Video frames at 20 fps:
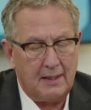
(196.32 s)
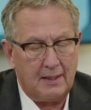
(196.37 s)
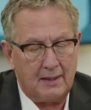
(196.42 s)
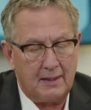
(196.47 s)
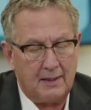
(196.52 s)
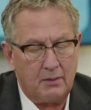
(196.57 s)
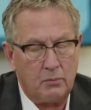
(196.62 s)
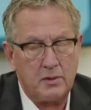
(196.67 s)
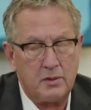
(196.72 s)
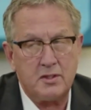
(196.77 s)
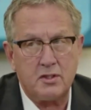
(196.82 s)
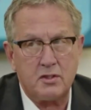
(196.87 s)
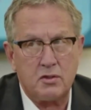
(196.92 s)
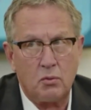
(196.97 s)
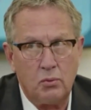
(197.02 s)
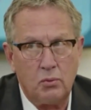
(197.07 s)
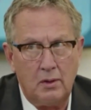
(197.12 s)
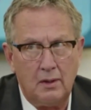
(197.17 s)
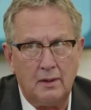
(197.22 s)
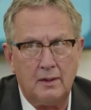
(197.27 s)
which is
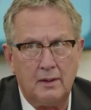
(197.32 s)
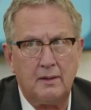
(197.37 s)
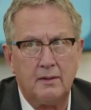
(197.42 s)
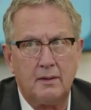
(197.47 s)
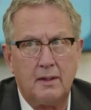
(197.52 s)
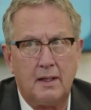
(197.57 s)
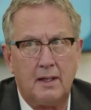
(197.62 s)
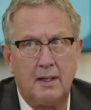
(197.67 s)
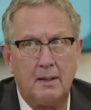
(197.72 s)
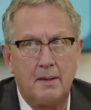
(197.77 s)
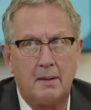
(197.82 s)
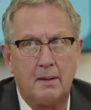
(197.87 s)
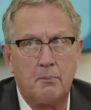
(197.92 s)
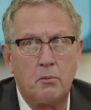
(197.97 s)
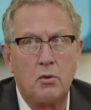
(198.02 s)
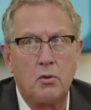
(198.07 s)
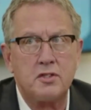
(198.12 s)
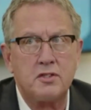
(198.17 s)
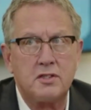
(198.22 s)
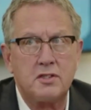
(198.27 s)
a
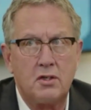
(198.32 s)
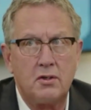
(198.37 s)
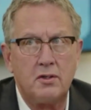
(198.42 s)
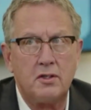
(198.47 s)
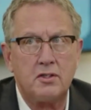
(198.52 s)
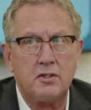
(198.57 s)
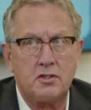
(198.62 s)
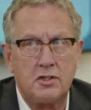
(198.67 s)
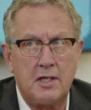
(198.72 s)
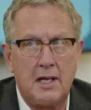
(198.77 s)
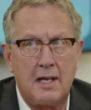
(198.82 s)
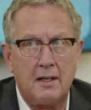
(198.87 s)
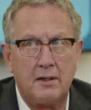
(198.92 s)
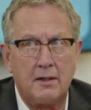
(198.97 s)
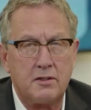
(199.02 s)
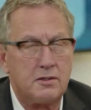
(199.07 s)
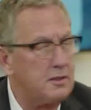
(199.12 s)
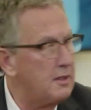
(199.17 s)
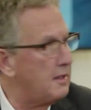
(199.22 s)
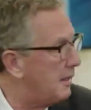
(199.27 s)
more serious
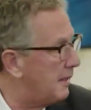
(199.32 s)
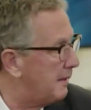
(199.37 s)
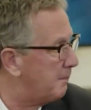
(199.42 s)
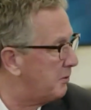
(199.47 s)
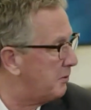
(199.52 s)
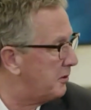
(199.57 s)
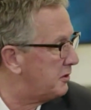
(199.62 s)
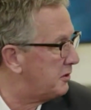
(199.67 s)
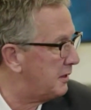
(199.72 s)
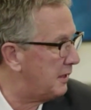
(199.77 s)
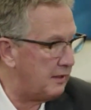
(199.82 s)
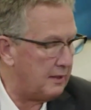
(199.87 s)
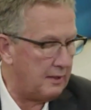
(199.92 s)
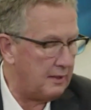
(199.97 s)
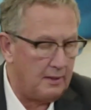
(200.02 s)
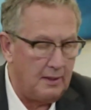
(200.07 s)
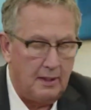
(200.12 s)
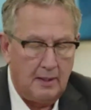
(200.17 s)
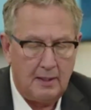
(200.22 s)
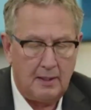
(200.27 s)
challenge than I appreciated
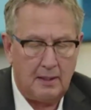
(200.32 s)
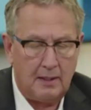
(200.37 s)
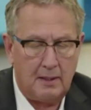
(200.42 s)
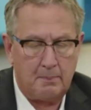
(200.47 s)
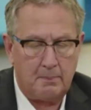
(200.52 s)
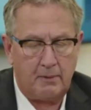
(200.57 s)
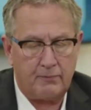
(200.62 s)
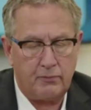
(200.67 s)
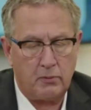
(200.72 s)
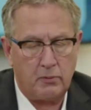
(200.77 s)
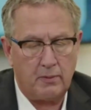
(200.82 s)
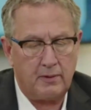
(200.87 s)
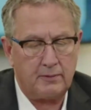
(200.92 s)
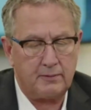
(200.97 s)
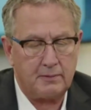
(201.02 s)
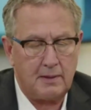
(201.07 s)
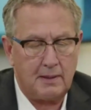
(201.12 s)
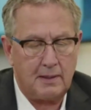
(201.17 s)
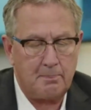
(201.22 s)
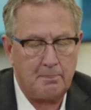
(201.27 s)
before
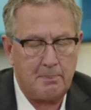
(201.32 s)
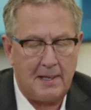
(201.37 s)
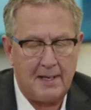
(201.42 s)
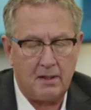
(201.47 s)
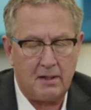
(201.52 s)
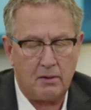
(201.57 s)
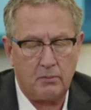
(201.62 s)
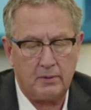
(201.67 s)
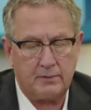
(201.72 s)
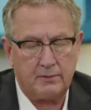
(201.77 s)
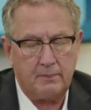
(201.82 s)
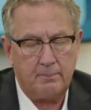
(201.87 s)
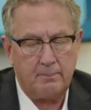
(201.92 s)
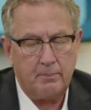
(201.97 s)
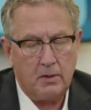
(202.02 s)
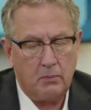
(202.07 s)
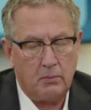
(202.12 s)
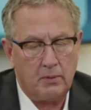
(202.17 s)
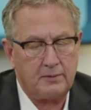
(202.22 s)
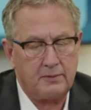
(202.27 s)
this panel
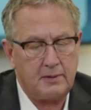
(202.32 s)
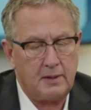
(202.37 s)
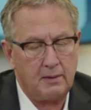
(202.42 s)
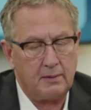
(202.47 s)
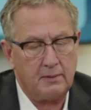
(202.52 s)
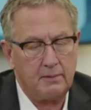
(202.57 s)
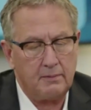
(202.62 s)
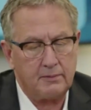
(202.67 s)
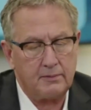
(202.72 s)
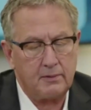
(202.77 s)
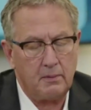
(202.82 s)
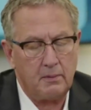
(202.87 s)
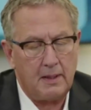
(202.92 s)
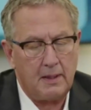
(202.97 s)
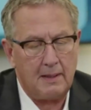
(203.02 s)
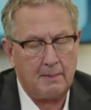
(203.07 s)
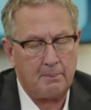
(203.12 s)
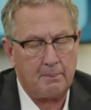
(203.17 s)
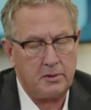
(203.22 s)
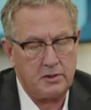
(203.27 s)
was held. So
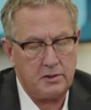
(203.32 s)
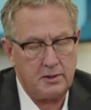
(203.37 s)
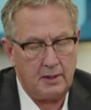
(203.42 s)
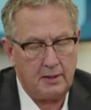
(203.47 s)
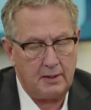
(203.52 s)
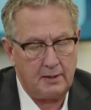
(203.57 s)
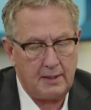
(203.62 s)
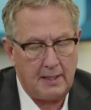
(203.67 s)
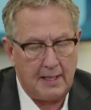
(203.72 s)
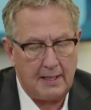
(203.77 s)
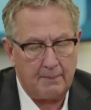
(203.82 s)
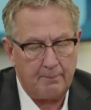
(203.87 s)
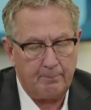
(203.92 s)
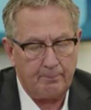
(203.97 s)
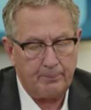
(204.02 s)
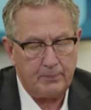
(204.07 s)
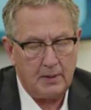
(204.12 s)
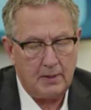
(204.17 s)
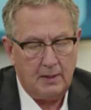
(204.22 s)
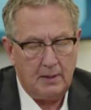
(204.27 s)
I appreciated that.
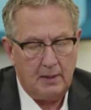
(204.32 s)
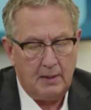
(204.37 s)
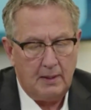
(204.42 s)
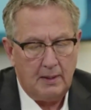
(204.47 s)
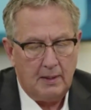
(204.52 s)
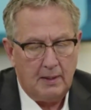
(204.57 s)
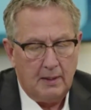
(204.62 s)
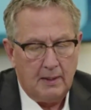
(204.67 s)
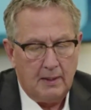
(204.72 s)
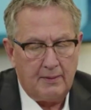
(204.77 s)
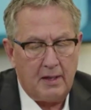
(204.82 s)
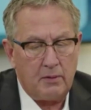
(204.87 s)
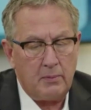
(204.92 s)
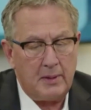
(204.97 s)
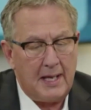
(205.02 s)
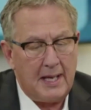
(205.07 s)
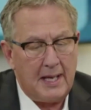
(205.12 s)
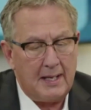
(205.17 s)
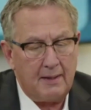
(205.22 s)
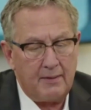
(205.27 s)
Then
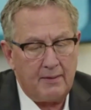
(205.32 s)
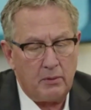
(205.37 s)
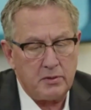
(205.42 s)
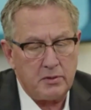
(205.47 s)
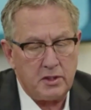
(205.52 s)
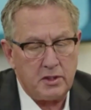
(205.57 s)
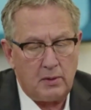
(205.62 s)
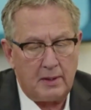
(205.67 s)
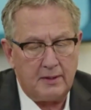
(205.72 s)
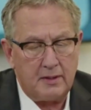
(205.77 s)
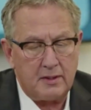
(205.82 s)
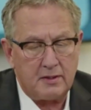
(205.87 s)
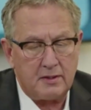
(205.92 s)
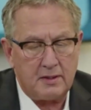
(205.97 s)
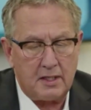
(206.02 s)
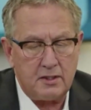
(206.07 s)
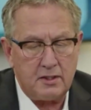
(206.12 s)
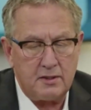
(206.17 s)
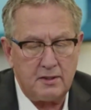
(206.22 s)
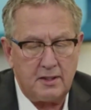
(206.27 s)
there was a great
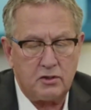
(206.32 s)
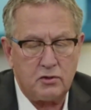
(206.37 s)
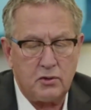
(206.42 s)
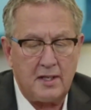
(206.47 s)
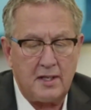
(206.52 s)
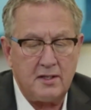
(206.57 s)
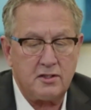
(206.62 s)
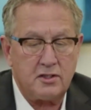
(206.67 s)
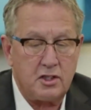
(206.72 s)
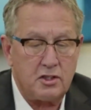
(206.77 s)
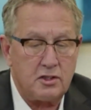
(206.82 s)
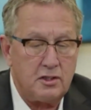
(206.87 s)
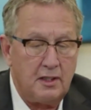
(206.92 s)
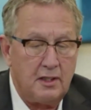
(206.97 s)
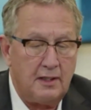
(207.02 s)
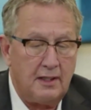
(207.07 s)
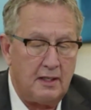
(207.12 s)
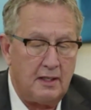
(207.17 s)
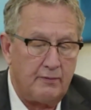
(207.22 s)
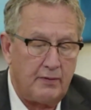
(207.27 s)
discussion in
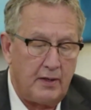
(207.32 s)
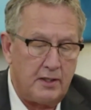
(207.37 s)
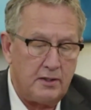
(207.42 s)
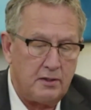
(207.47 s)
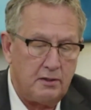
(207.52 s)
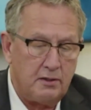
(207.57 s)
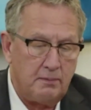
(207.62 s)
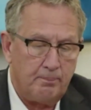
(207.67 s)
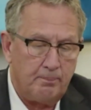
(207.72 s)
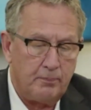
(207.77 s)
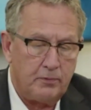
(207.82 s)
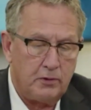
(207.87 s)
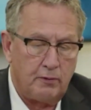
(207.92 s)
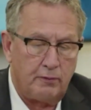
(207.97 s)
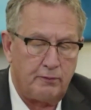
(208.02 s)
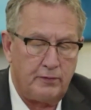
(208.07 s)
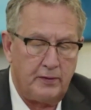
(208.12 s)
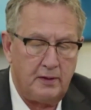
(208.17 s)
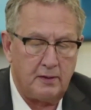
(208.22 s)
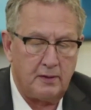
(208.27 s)
transitioning innovation to
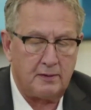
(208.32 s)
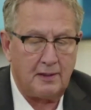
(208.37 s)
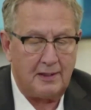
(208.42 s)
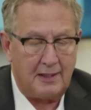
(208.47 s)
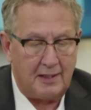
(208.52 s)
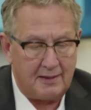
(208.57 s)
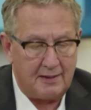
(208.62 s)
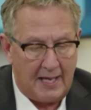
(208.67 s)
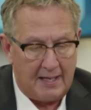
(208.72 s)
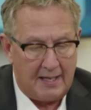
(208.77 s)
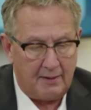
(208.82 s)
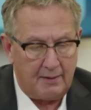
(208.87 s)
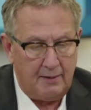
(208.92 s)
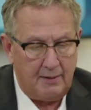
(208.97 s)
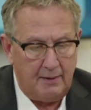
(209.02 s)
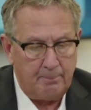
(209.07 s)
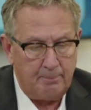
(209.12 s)
field lethality.